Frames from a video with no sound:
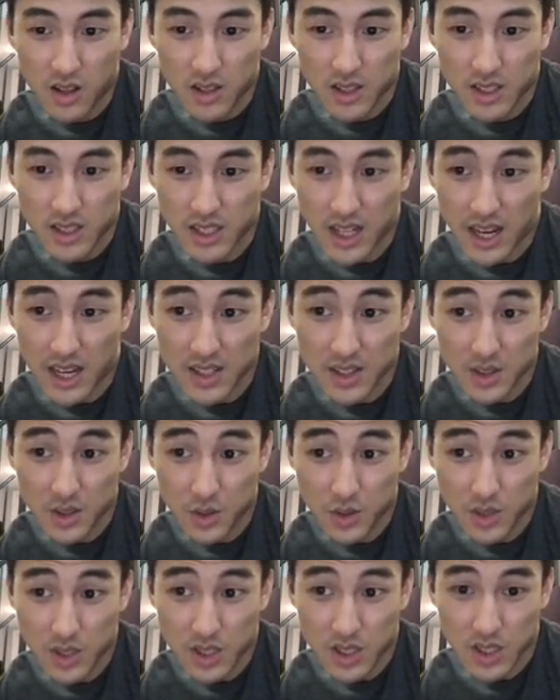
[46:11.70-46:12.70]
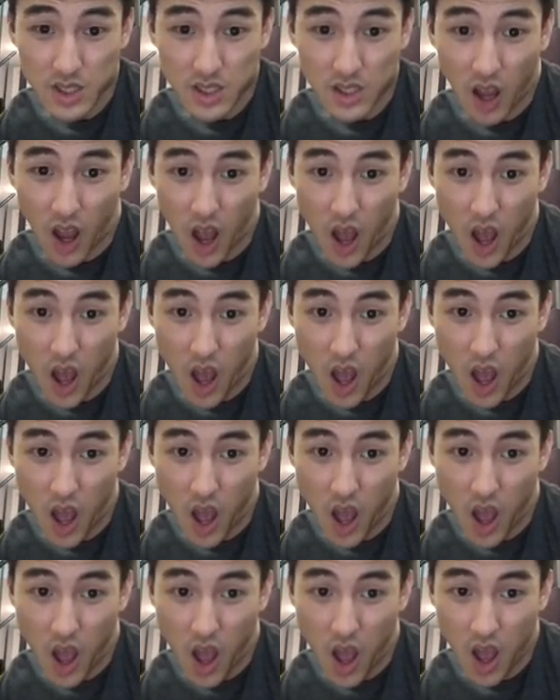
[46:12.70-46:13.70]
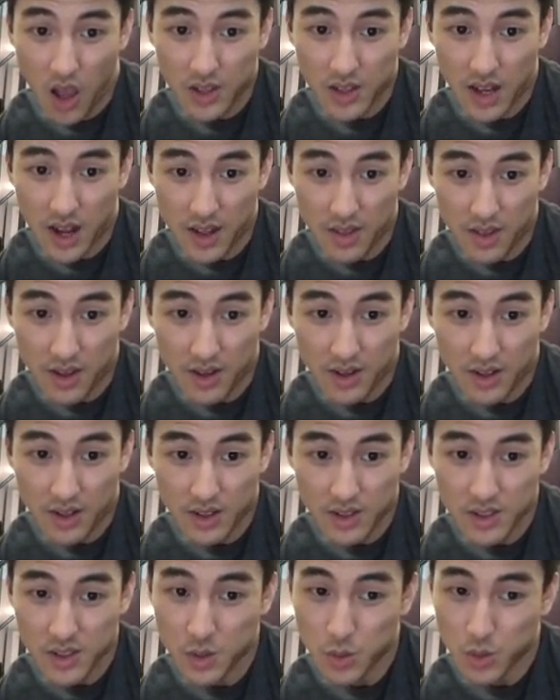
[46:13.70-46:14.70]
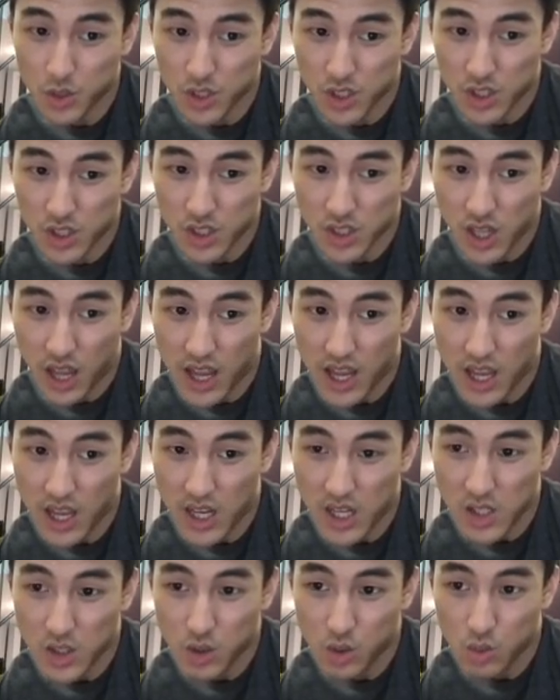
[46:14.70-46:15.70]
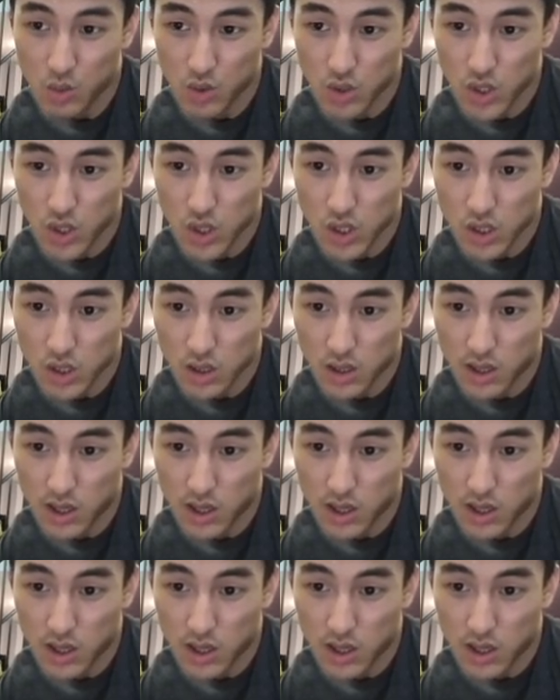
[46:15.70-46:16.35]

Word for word: Sky Zeus, Sky Thunder, Zeus, AA Zeus